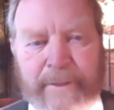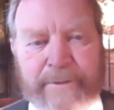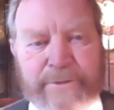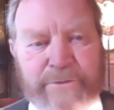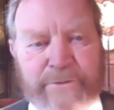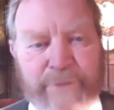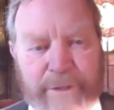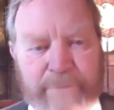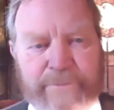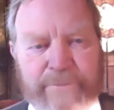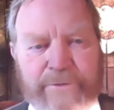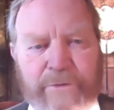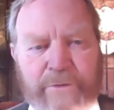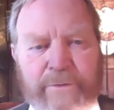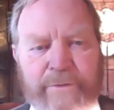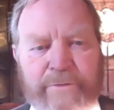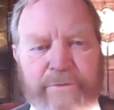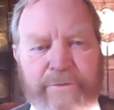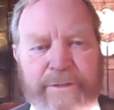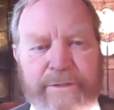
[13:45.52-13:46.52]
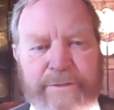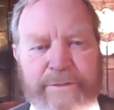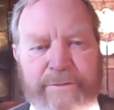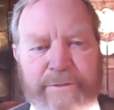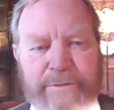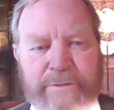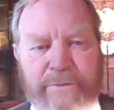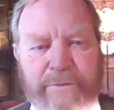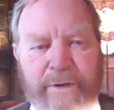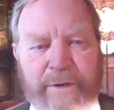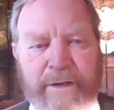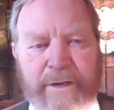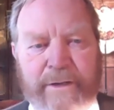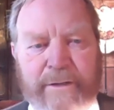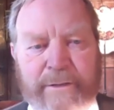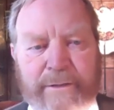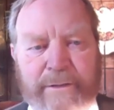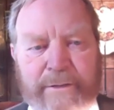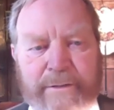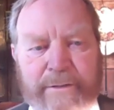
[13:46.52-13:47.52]
straightforward reasons why
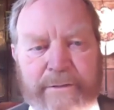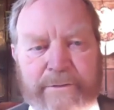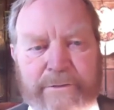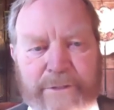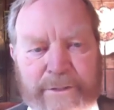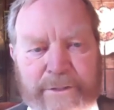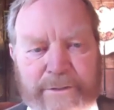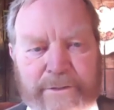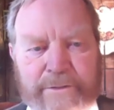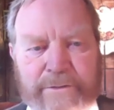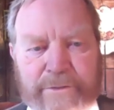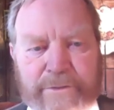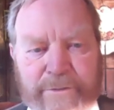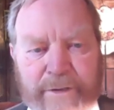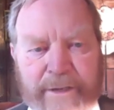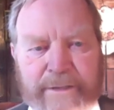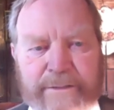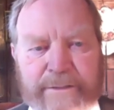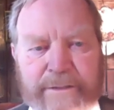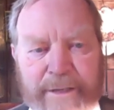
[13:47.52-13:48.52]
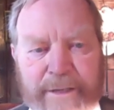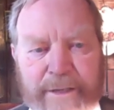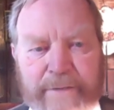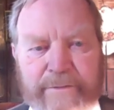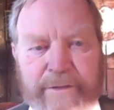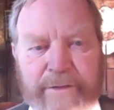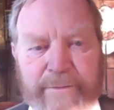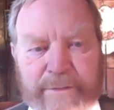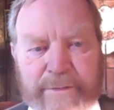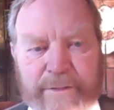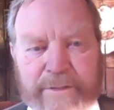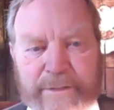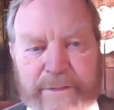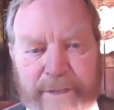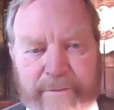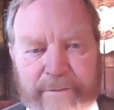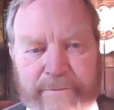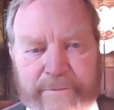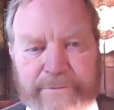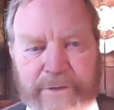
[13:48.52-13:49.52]
Jesus Christ gave
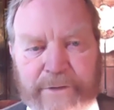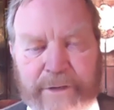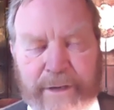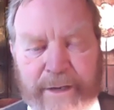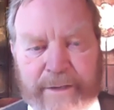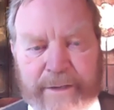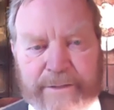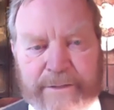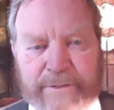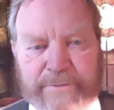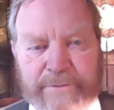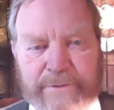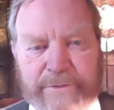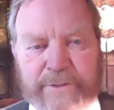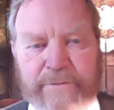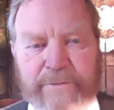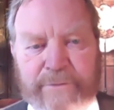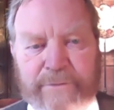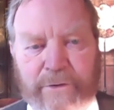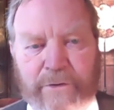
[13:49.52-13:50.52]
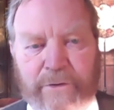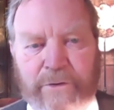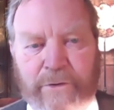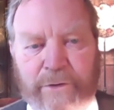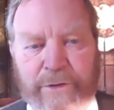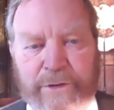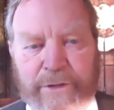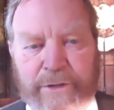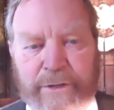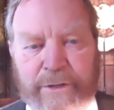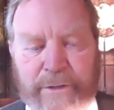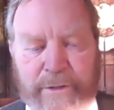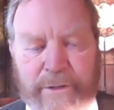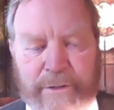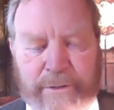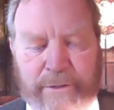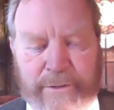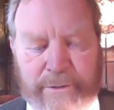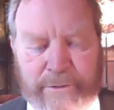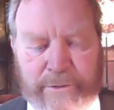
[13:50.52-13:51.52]
himself for us. First of all,
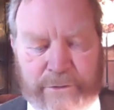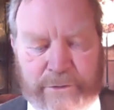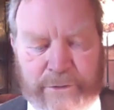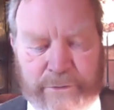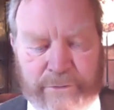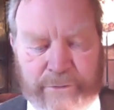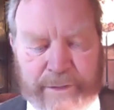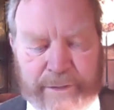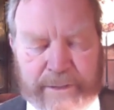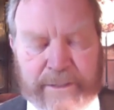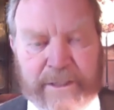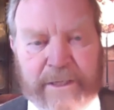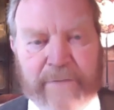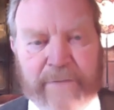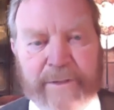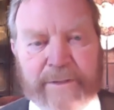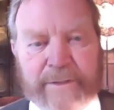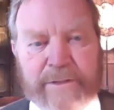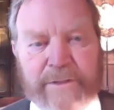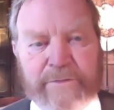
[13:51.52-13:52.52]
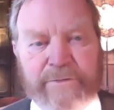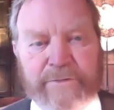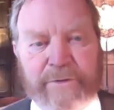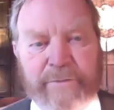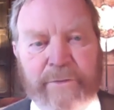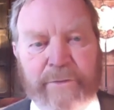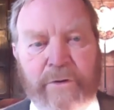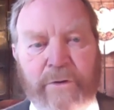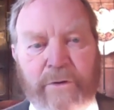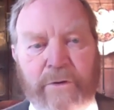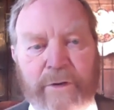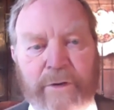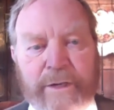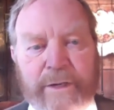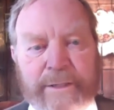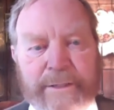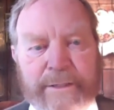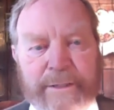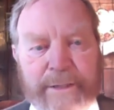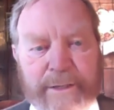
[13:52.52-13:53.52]
to redeem us from all
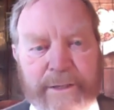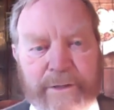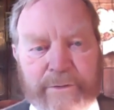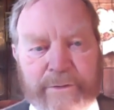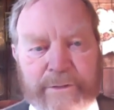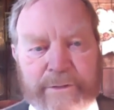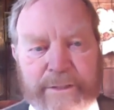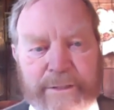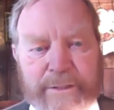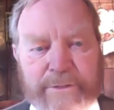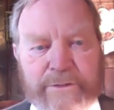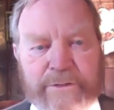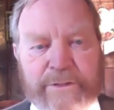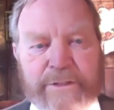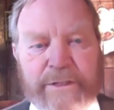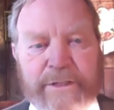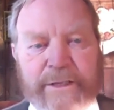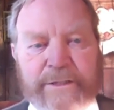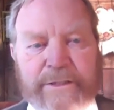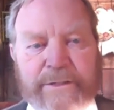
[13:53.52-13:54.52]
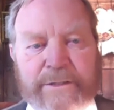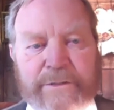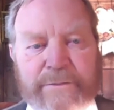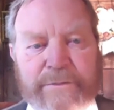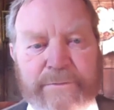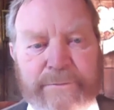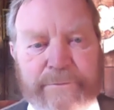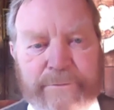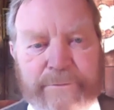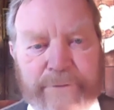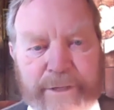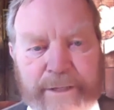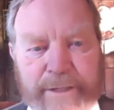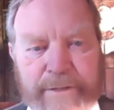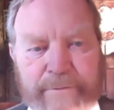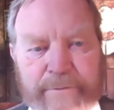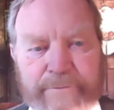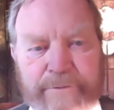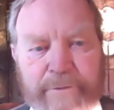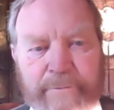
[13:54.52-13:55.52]
iniquity, to set us
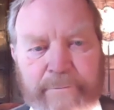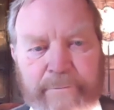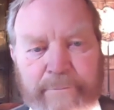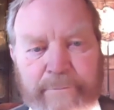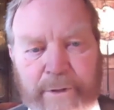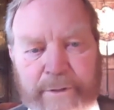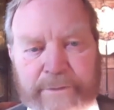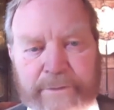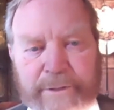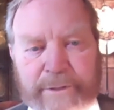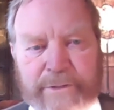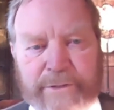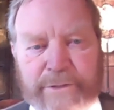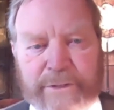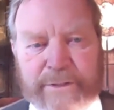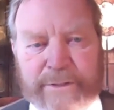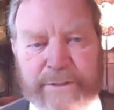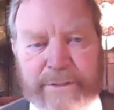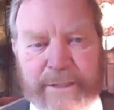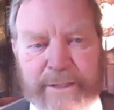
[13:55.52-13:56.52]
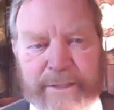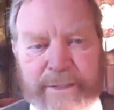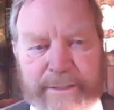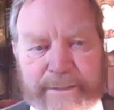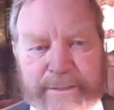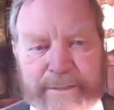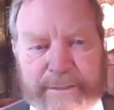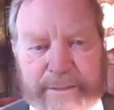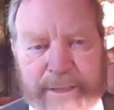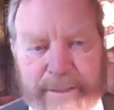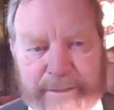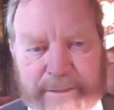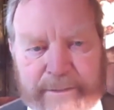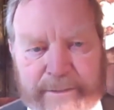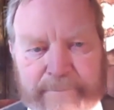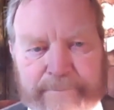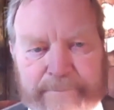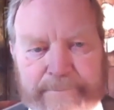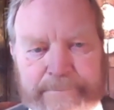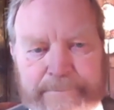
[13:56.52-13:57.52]
free from bondage to sin and
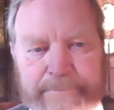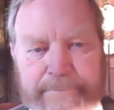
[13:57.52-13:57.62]
Satan.